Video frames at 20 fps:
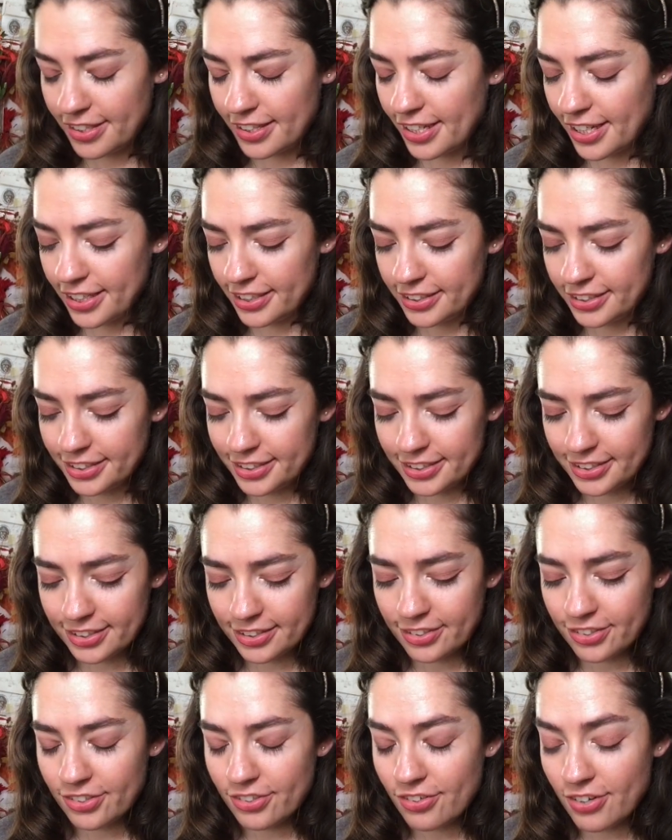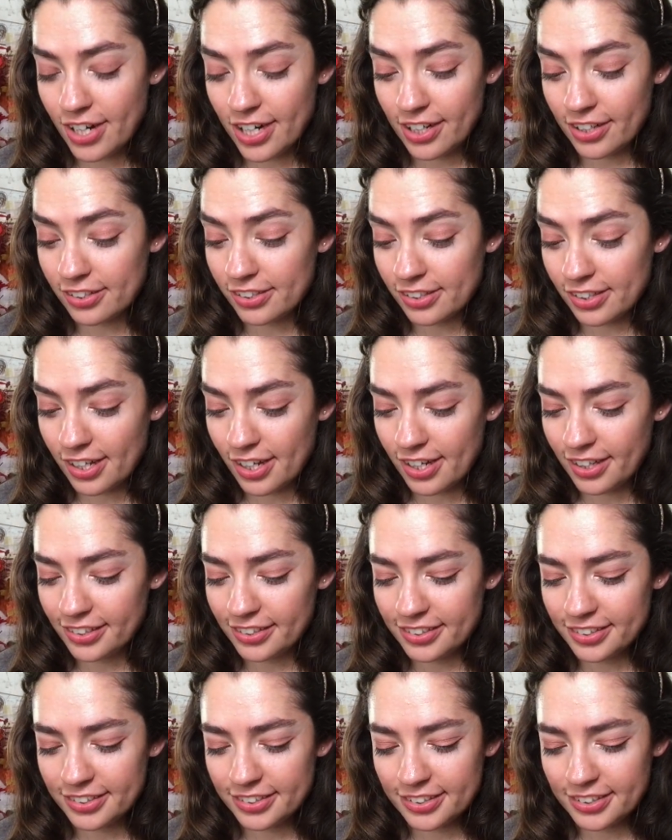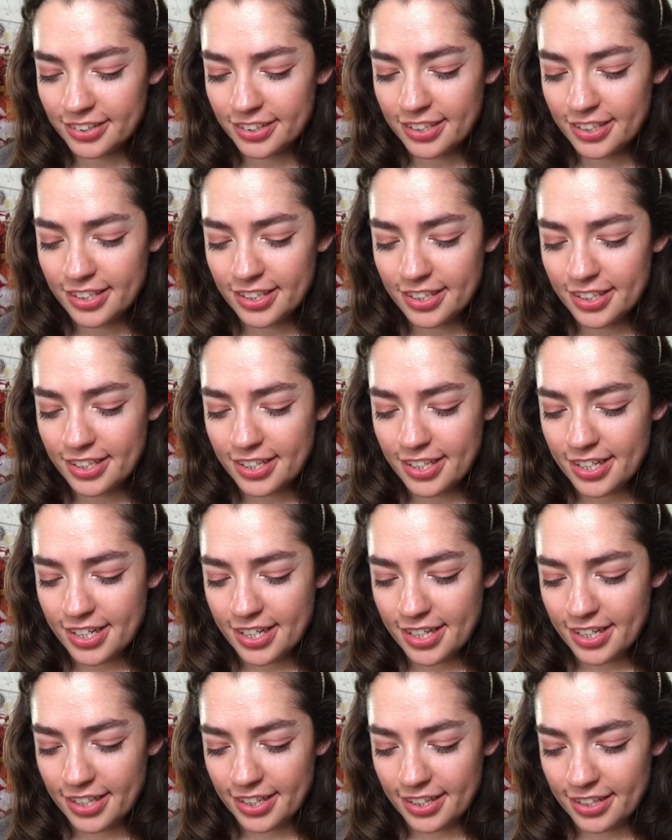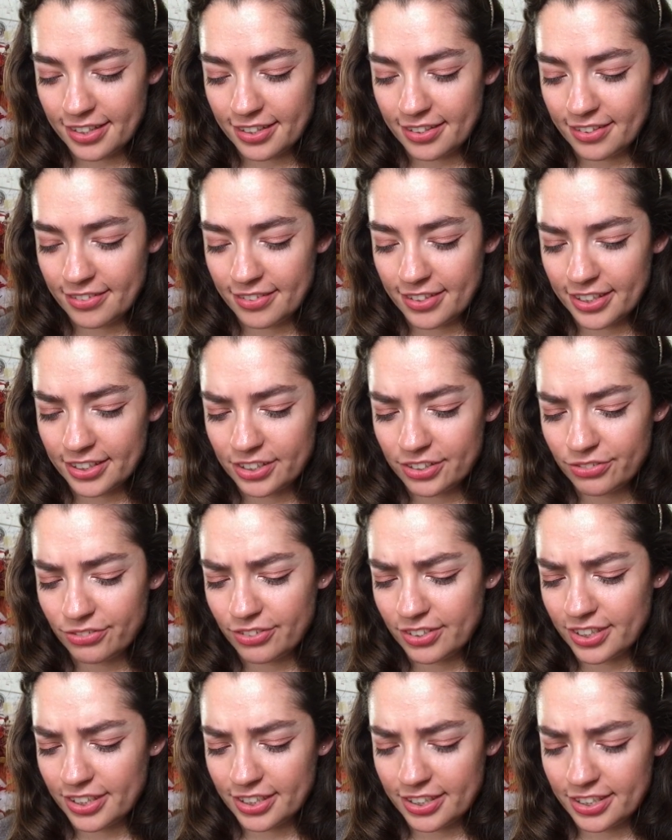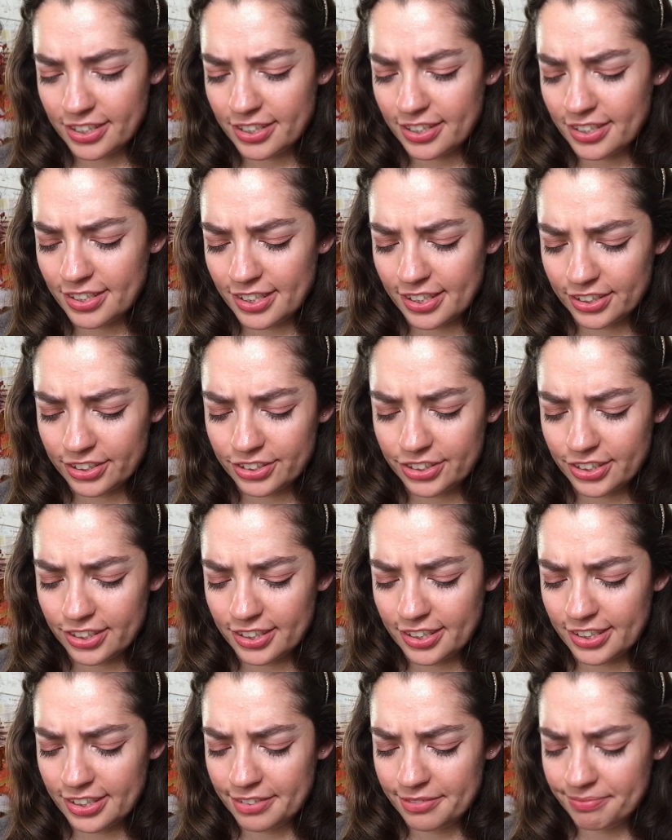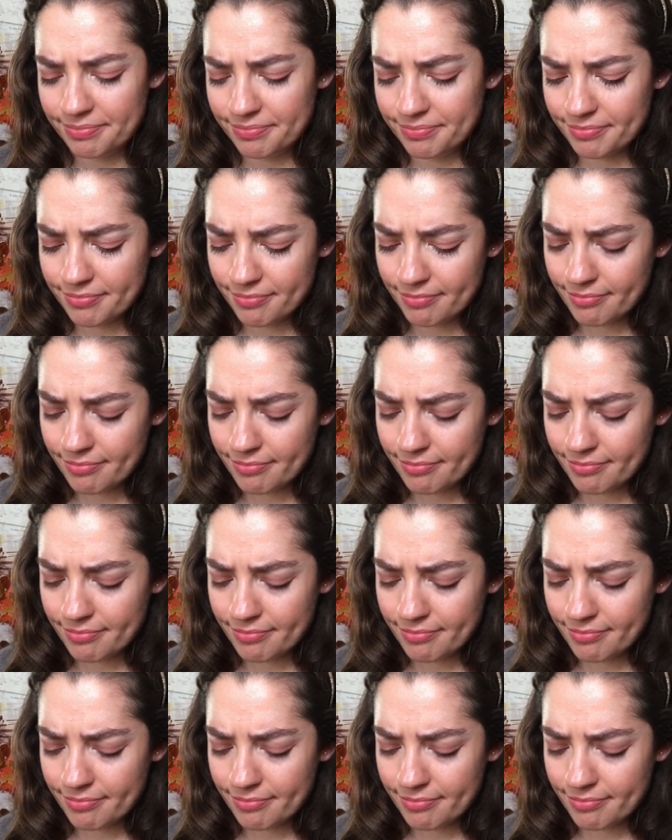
That's quite a lot. It's really good, actually.